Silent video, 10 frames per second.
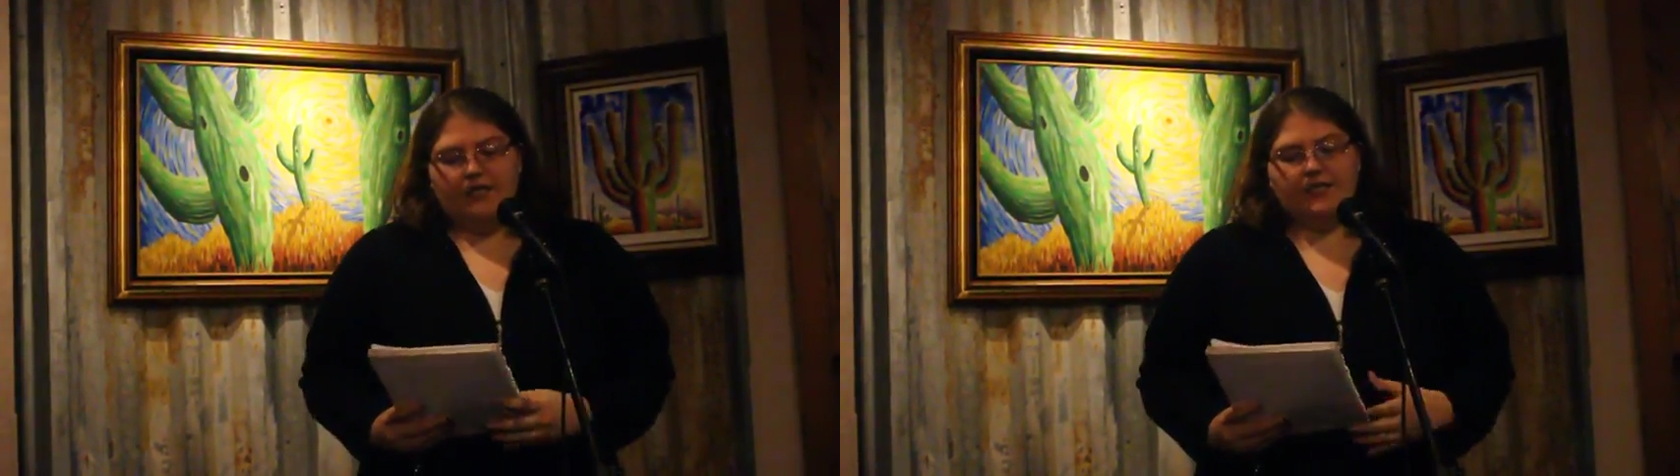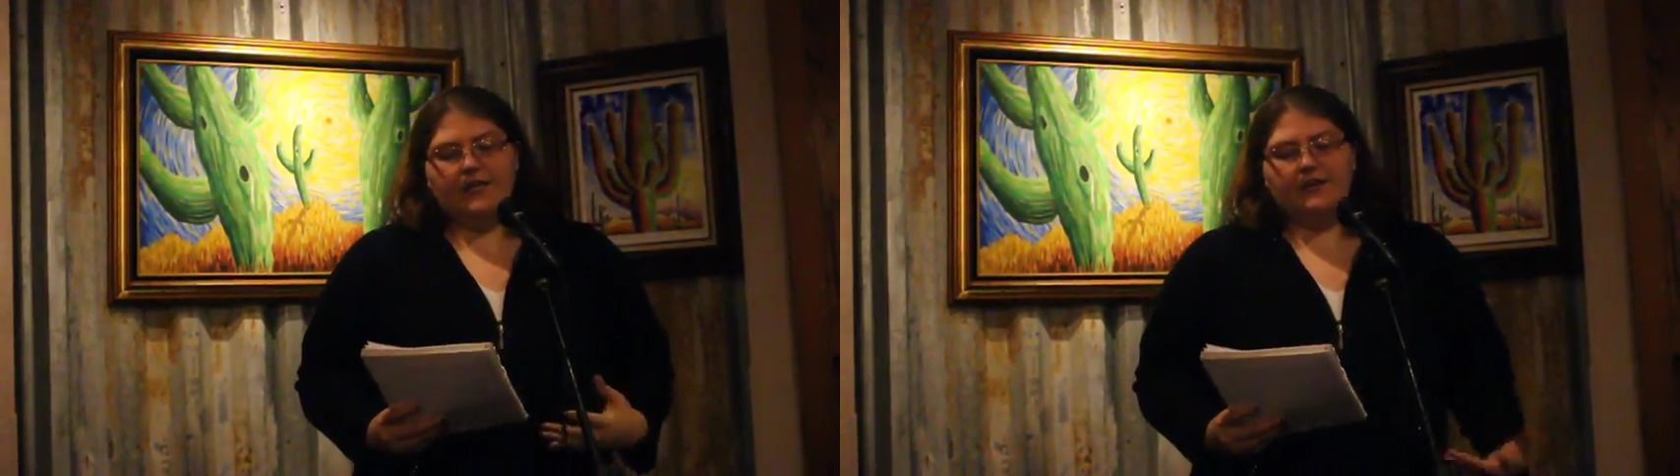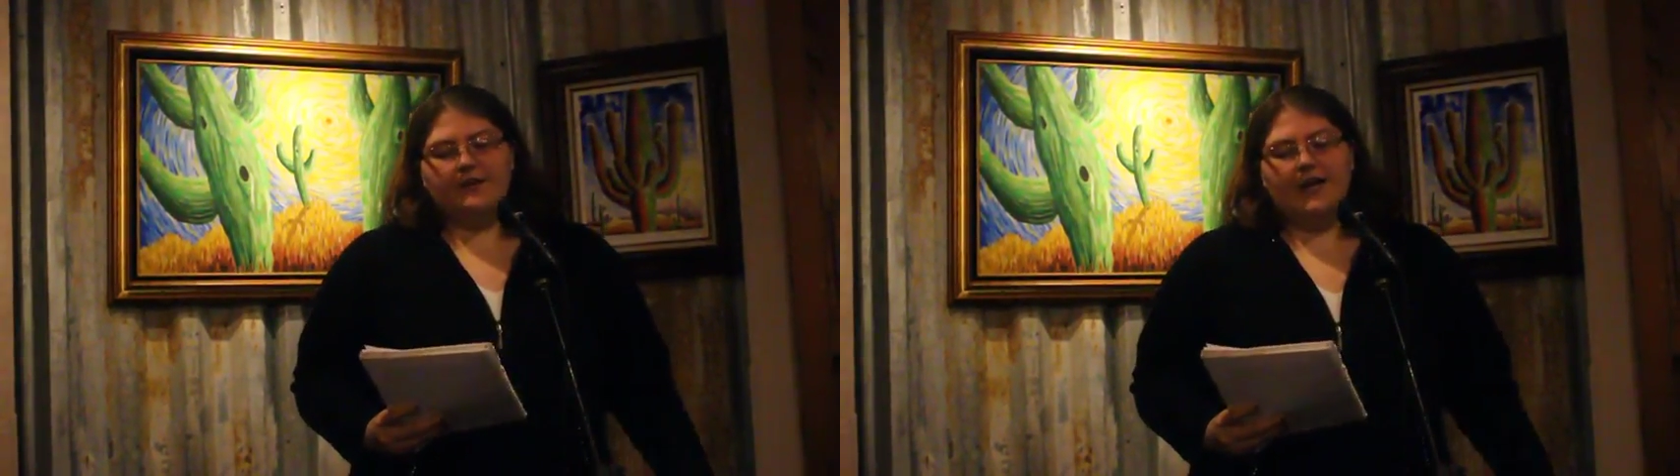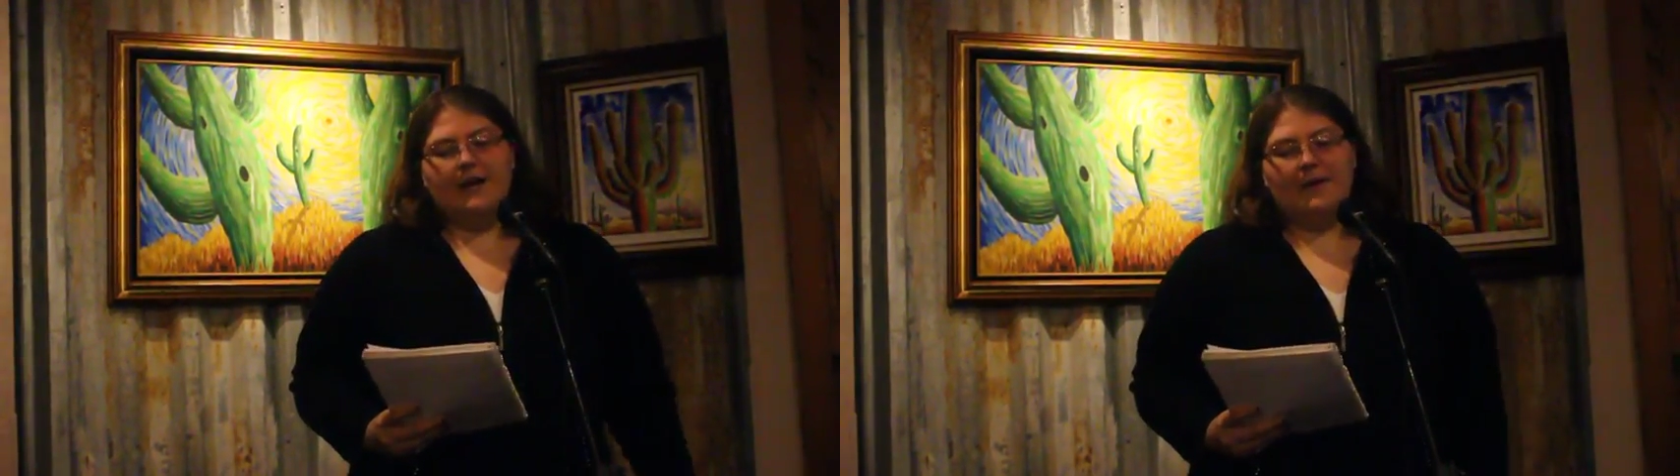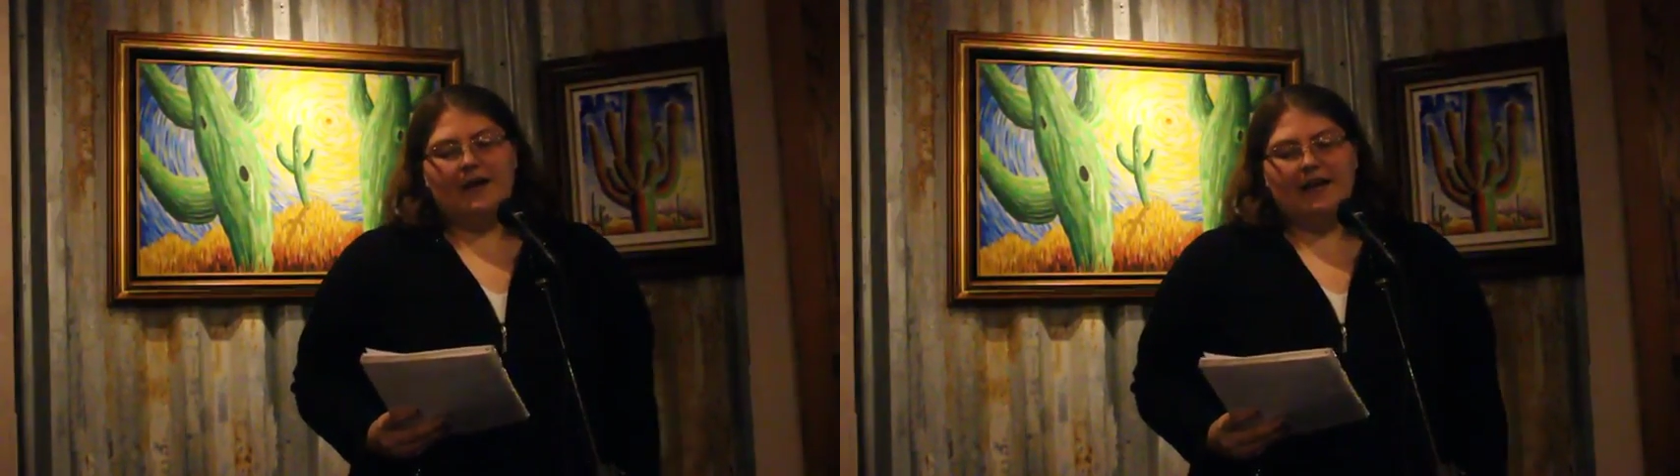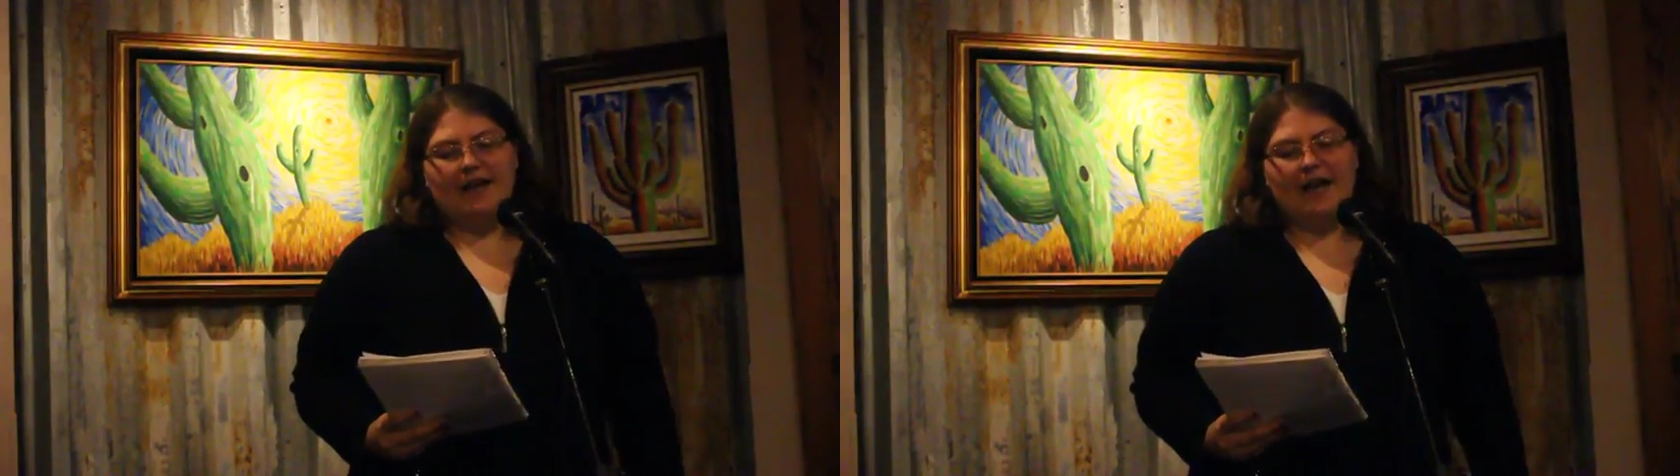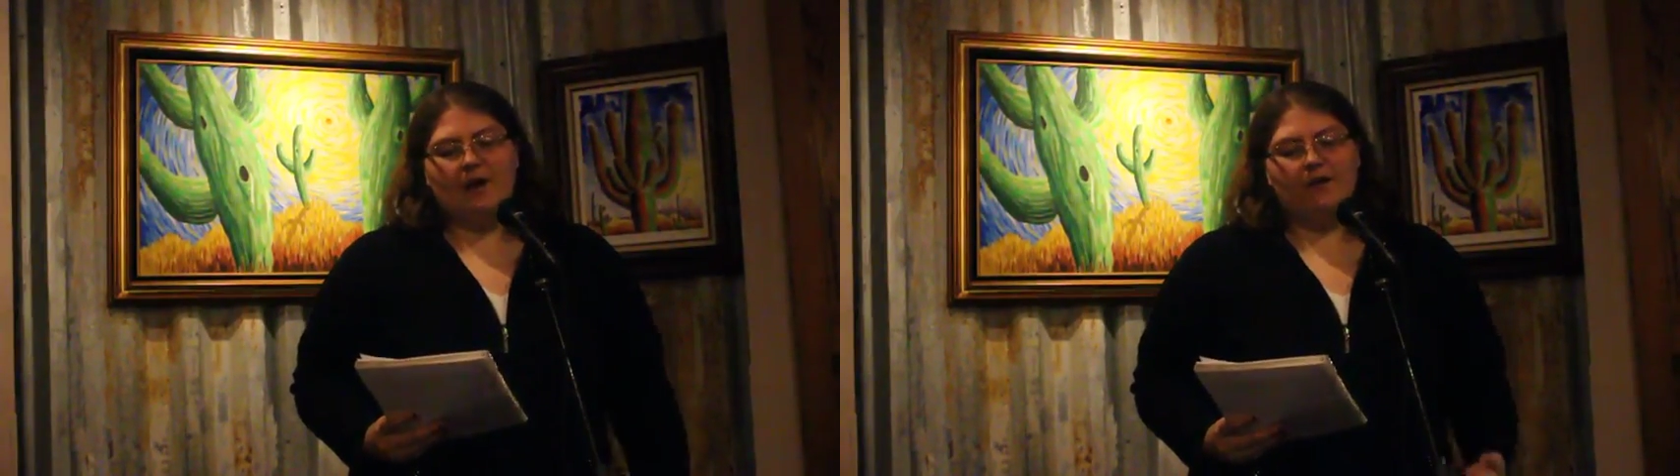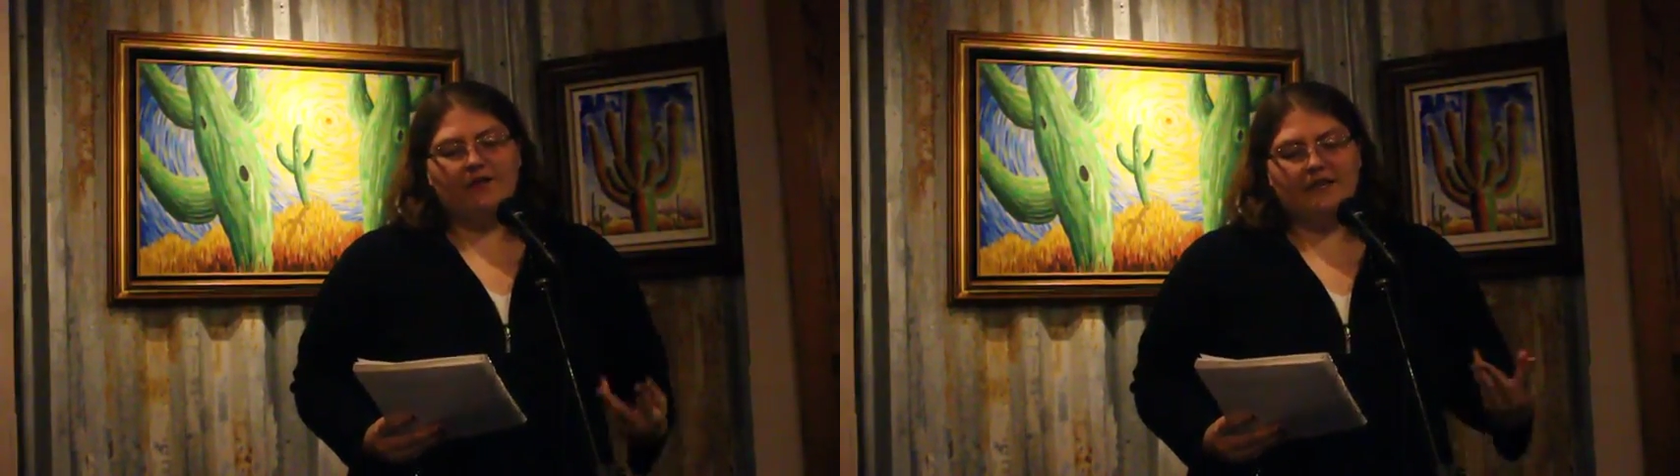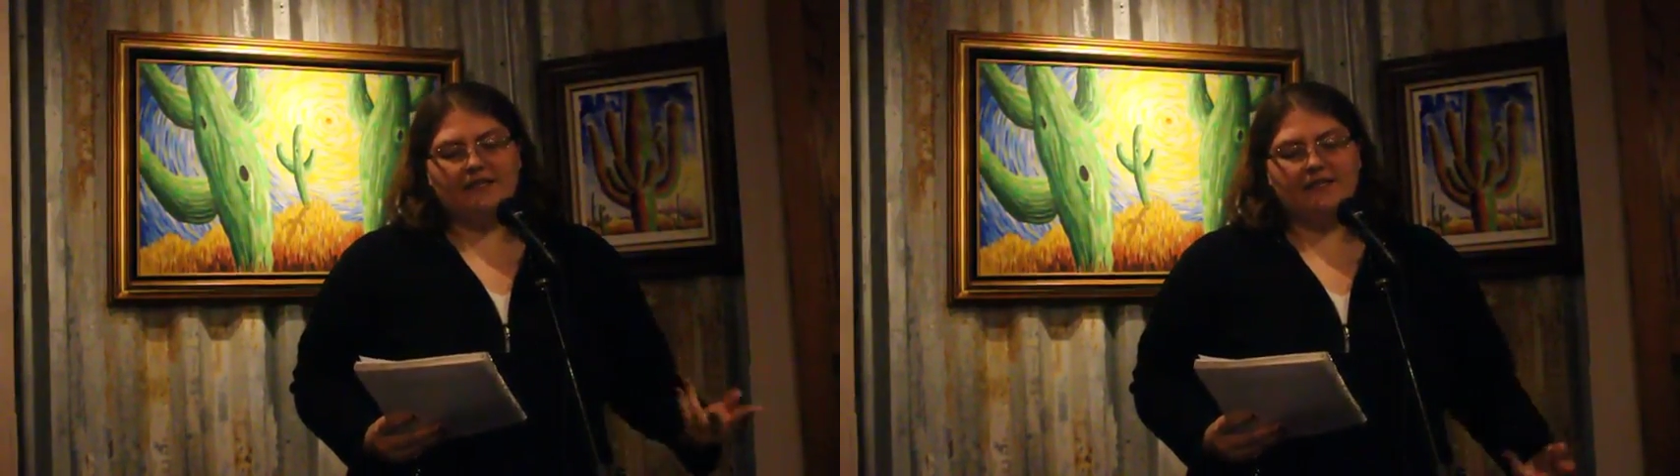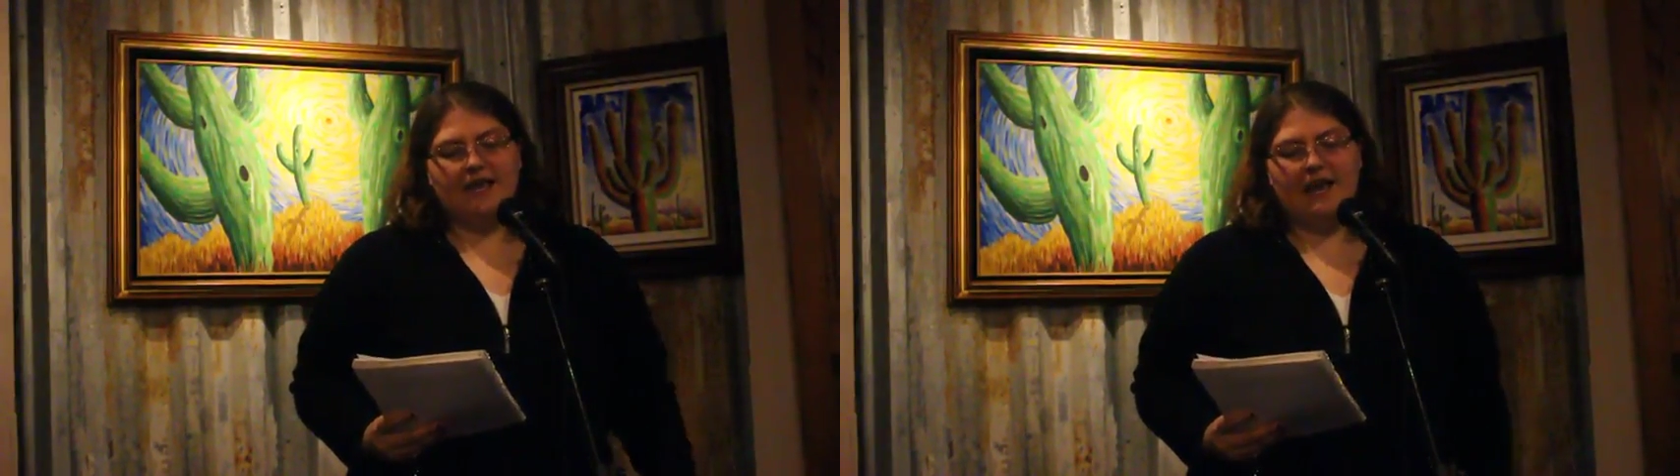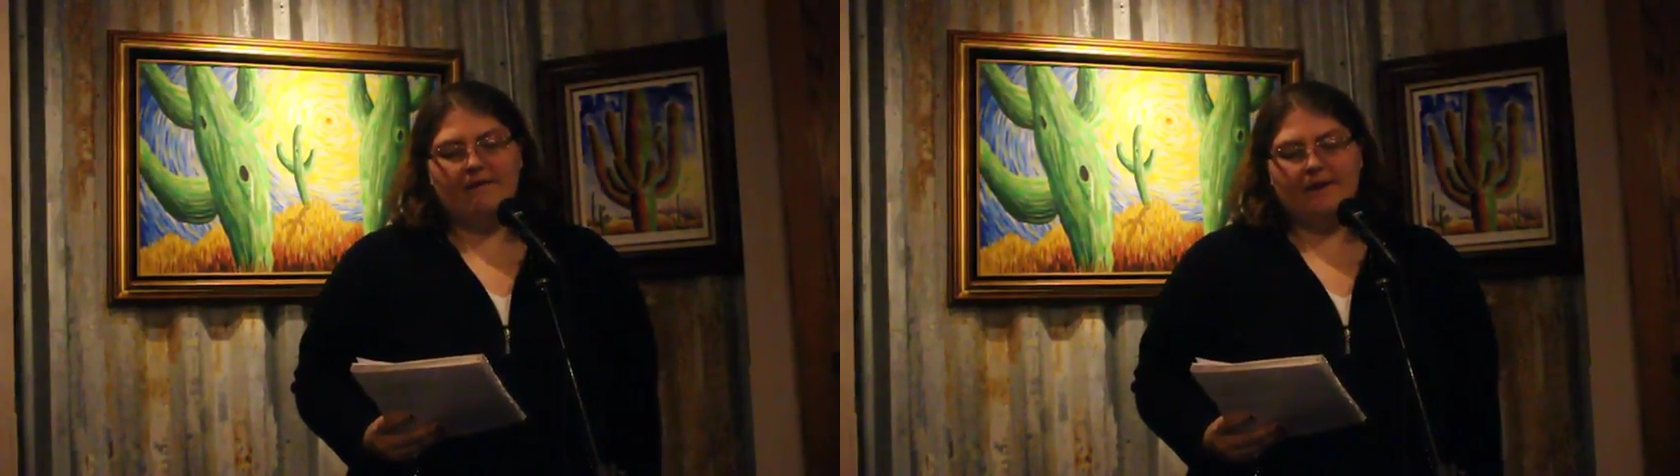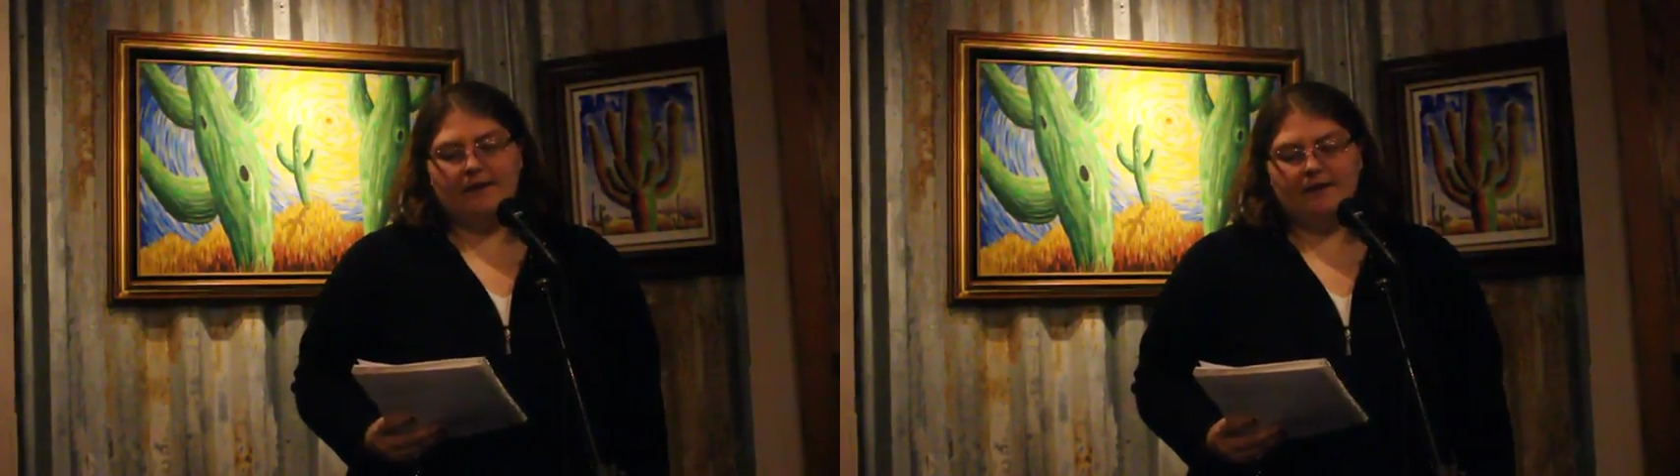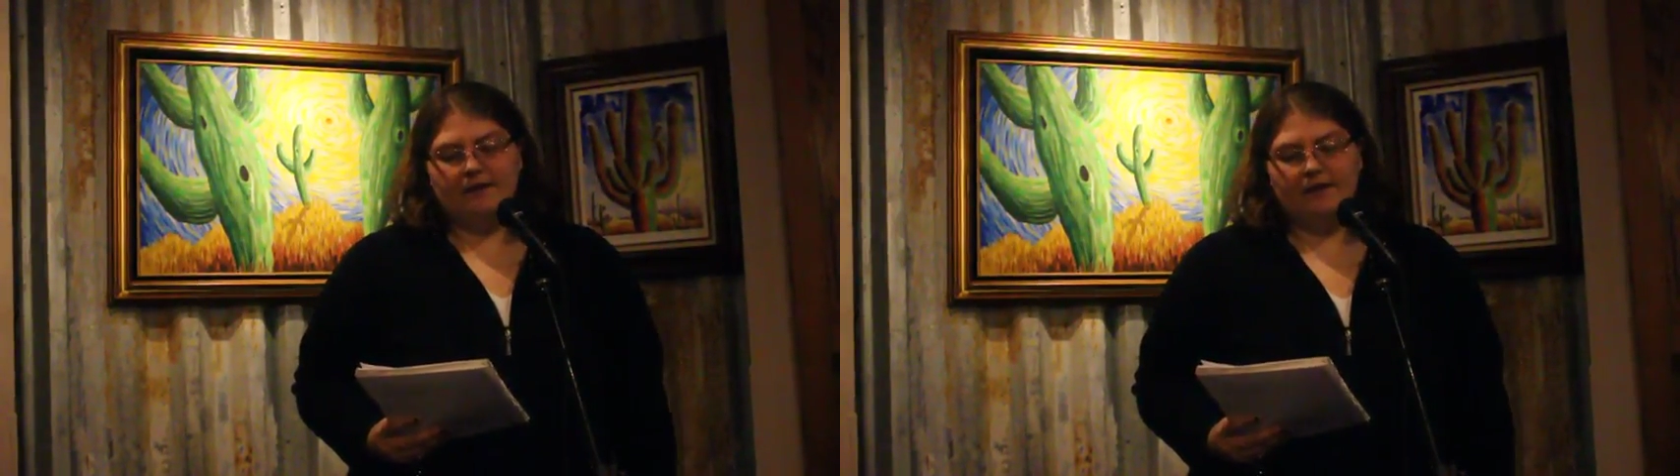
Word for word: Dear grandma, how are things in heaven?